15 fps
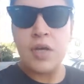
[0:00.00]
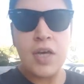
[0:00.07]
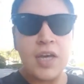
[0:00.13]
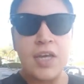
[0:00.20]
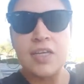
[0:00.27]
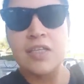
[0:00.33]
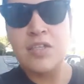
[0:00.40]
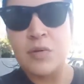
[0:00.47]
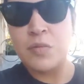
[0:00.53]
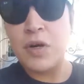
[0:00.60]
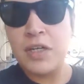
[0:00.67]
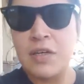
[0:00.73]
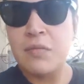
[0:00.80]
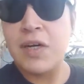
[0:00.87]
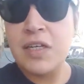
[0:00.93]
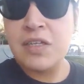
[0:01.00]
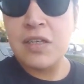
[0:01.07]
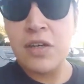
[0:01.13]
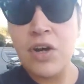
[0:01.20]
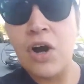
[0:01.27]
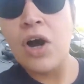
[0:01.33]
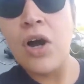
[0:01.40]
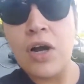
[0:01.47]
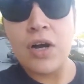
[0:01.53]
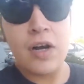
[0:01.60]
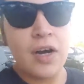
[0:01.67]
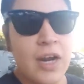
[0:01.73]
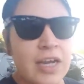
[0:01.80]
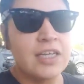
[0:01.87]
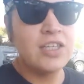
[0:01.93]
Okay, so I'm walking back to the
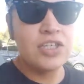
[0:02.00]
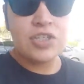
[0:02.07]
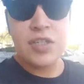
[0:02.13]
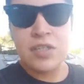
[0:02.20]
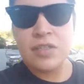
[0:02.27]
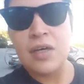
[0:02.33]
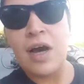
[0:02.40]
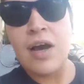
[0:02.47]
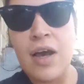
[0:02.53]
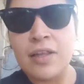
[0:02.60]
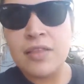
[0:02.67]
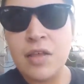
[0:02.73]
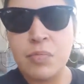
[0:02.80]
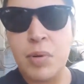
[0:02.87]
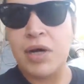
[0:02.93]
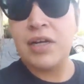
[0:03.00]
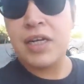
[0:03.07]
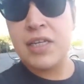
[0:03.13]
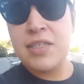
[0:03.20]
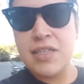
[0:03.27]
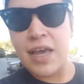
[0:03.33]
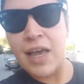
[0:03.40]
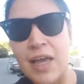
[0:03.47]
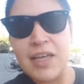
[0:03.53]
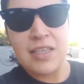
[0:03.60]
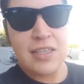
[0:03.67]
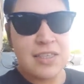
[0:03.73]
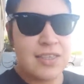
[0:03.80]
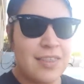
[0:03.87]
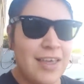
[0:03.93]
car. I just got the Bondi
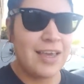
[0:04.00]
Sands.